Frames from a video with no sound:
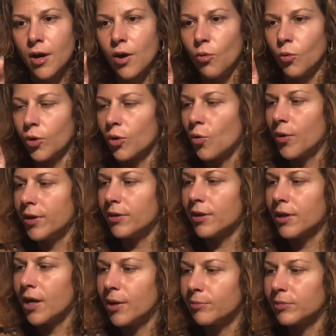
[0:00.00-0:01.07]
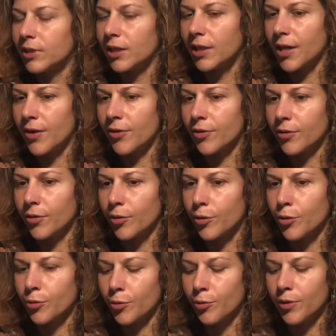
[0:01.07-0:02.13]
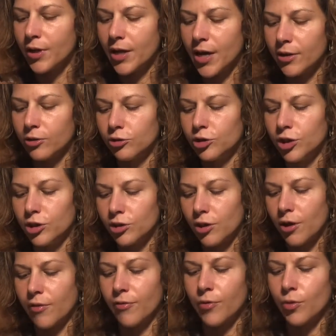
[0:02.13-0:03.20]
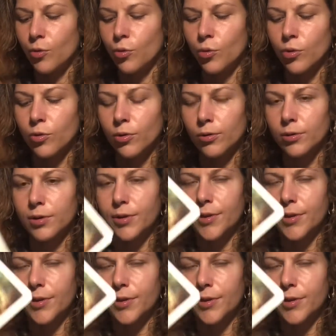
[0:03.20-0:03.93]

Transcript: we're going to come together through the energies of the world, the